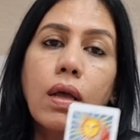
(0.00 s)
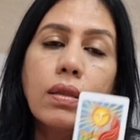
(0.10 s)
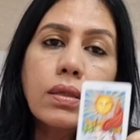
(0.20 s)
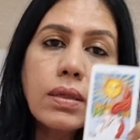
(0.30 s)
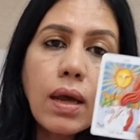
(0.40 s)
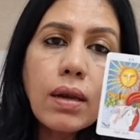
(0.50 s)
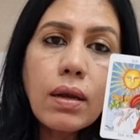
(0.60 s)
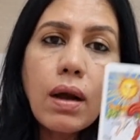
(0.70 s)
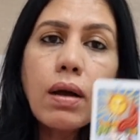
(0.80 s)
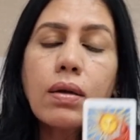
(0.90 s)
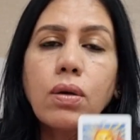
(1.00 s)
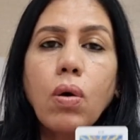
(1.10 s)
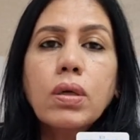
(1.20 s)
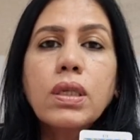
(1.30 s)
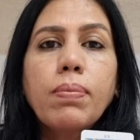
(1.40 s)
The Sun card
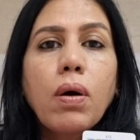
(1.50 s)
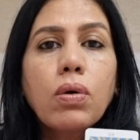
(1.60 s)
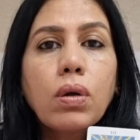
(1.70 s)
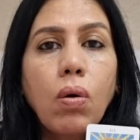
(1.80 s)
talks about